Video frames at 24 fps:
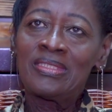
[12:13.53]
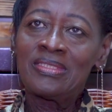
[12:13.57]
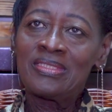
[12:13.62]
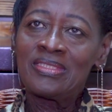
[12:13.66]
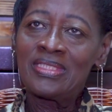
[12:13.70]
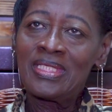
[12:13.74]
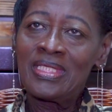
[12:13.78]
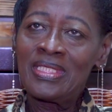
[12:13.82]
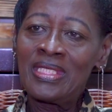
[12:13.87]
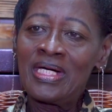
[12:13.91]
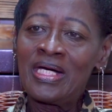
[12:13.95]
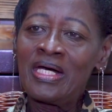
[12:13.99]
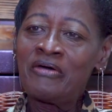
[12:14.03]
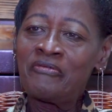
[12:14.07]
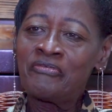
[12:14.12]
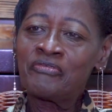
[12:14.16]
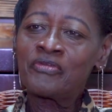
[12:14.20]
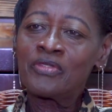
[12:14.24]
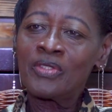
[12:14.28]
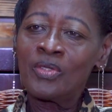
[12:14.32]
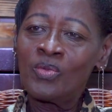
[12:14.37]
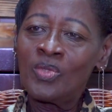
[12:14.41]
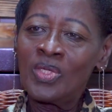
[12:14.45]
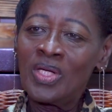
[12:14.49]
Then
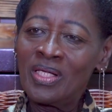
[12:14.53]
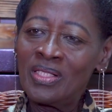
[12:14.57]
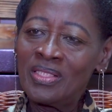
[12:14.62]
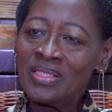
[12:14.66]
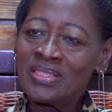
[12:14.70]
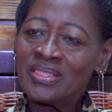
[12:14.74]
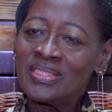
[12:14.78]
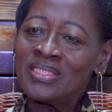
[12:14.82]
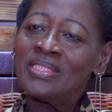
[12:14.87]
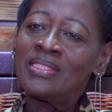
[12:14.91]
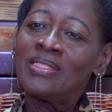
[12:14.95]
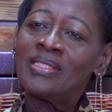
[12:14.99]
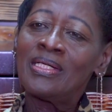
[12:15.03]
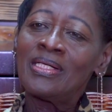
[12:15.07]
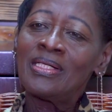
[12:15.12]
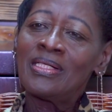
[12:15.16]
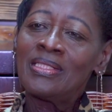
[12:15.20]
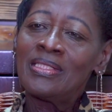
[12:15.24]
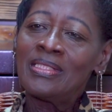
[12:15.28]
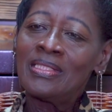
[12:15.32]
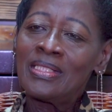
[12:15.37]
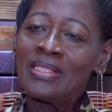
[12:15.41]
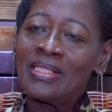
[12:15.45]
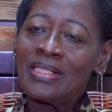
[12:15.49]
afterwards,
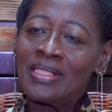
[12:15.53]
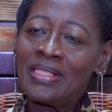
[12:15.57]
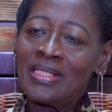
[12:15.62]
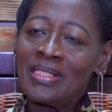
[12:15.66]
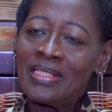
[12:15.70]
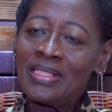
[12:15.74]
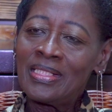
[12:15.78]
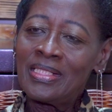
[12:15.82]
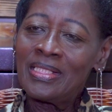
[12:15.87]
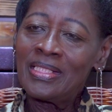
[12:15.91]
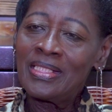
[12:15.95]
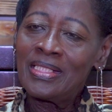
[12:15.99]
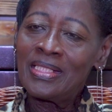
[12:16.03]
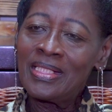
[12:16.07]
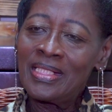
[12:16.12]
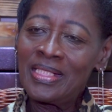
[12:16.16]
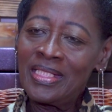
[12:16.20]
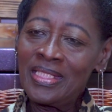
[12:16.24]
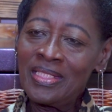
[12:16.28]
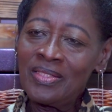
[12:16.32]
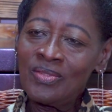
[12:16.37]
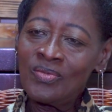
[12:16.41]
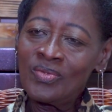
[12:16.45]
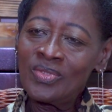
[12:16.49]

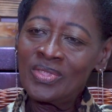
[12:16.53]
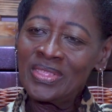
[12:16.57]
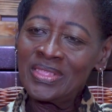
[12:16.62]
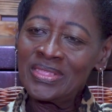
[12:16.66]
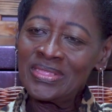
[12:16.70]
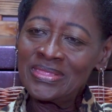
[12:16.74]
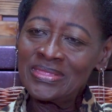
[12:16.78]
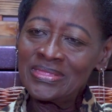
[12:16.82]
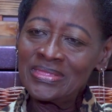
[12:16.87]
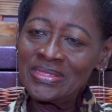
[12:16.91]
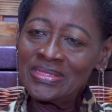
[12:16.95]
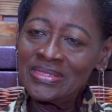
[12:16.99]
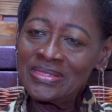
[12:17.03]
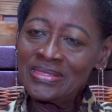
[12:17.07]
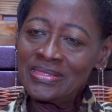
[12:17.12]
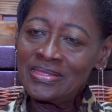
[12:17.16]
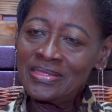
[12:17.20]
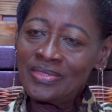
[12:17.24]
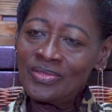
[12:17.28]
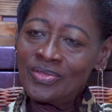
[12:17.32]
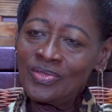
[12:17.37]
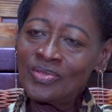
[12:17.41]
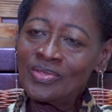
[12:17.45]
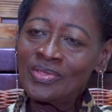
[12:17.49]
I was
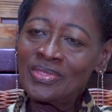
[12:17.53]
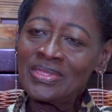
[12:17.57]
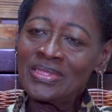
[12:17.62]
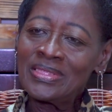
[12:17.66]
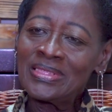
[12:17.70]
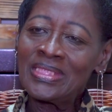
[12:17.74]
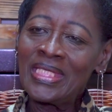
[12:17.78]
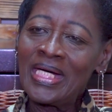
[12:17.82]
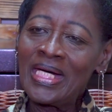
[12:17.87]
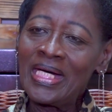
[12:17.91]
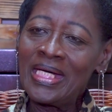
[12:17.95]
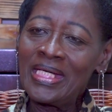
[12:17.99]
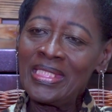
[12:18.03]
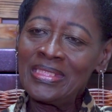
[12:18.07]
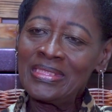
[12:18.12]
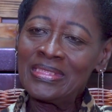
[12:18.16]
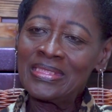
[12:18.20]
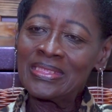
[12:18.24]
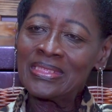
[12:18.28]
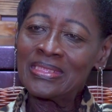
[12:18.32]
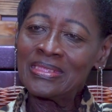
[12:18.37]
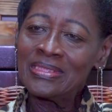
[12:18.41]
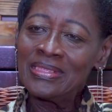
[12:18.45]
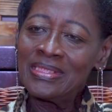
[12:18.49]
told
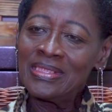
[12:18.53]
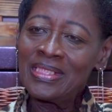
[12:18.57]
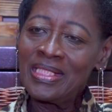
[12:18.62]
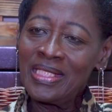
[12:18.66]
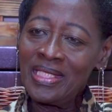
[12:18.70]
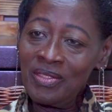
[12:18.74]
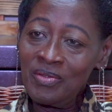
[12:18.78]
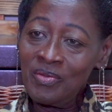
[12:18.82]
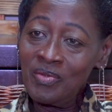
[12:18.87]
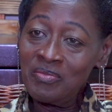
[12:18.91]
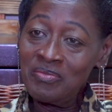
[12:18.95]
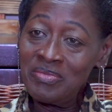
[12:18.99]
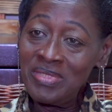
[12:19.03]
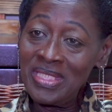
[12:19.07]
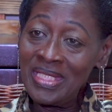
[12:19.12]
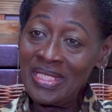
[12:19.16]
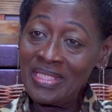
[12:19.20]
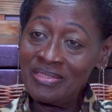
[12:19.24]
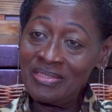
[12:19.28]
that I would be